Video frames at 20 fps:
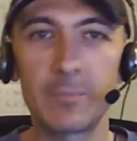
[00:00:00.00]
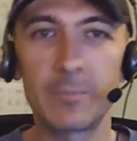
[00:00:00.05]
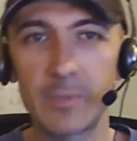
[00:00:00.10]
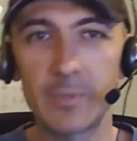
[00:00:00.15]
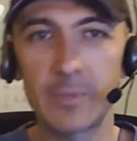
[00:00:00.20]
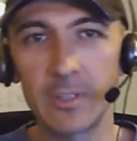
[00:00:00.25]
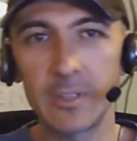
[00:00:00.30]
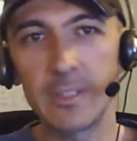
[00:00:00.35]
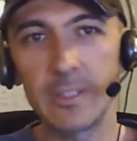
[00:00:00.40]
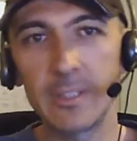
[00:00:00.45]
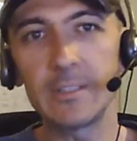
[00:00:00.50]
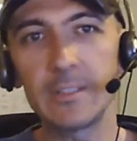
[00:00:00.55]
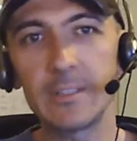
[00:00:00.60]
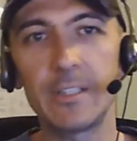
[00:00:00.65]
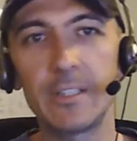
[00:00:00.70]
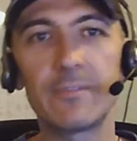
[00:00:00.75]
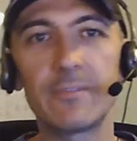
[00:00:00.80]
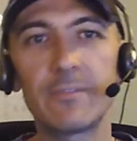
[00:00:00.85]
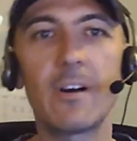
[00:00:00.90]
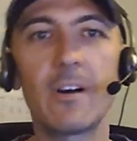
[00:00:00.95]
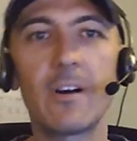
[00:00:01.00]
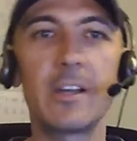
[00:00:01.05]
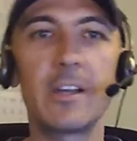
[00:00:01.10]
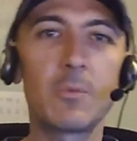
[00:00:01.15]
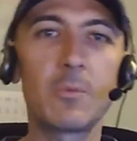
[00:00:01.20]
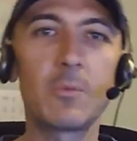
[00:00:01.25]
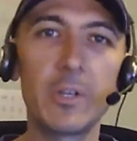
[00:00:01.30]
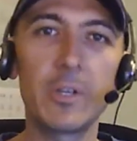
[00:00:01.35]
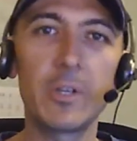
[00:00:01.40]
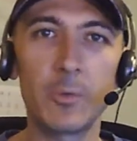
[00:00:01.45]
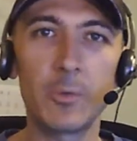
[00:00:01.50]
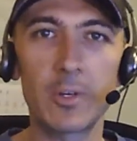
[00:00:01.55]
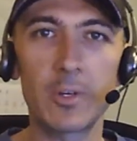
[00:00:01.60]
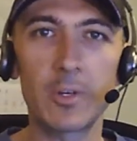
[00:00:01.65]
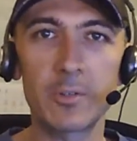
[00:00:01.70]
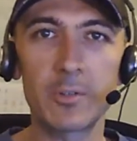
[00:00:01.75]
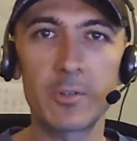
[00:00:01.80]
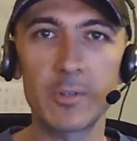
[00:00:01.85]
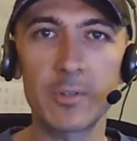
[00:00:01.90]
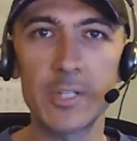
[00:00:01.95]
clearly defined what you
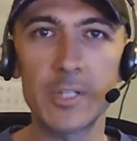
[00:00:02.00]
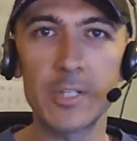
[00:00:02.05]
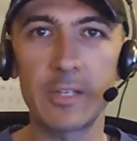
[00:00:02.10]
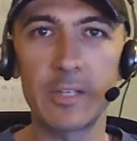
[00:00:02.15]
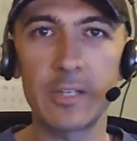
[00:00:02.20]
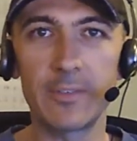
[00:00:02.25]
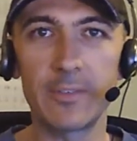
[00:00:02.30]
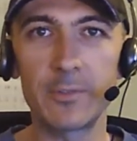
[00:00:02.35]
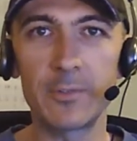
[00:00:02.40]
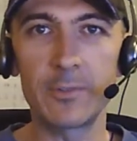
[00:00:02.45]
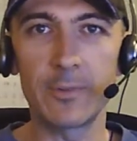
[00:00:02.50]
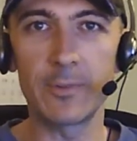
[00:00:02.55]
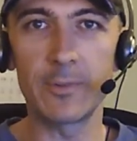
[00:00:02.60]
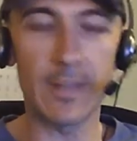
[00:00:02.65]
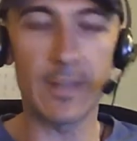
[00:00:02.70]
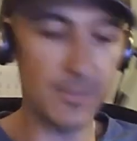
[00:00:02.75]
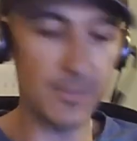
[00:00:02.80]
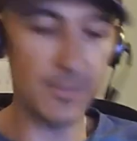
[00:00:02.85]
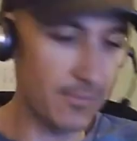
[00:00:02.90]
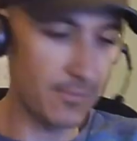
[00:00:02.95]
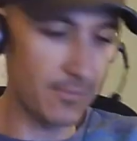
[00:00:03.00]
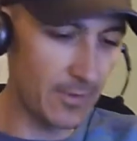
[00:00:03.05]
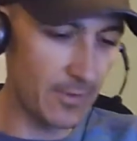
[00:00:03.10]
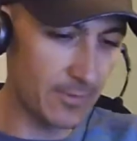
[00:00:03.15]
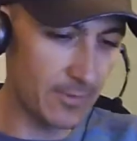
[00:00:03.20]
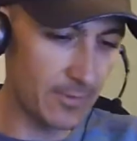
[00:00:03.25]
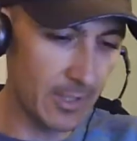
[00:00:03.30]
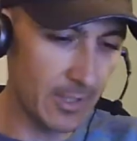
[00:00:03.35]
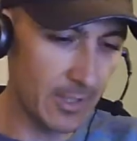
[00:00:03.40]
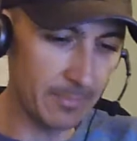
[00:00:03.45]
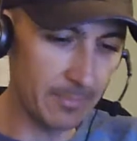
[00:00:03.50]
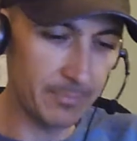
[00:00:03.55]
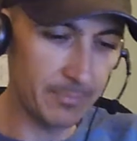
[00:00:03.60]
wanted to achieve in 2015.